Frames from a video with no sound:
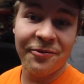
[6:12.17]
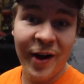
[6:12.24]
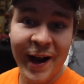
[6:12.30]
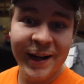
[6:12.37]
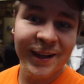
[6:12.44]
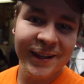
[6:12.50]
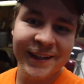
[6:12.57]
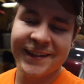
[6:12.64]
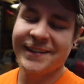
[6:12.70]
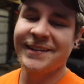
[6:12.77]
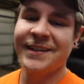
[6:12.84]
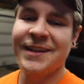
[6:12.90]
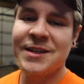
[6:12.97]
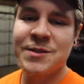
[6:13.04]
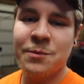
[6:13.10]
Finally,
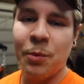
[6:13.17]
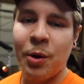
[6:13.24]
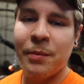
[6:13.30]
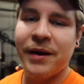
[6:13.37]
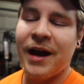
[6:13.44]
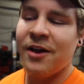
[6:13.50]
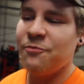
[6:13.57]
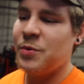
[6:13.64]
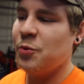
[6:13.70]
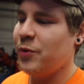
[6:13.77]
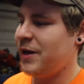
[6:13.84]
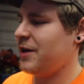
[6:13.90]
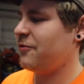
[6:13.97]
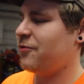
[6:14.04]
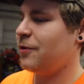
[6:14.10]
this is the moment I've been
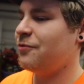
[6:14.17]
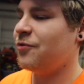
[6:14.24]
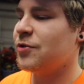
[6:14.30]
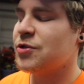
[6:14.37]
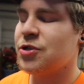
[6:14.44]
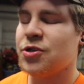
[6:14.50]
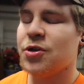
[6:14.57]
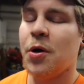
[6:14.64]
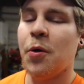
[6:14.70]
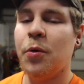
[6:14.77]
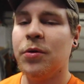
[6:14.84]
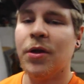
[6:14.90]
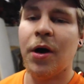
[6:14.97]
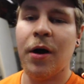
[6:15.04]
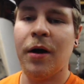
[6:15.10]
waiting for so
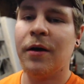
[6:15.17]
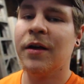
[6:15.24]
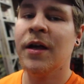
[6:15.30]
long.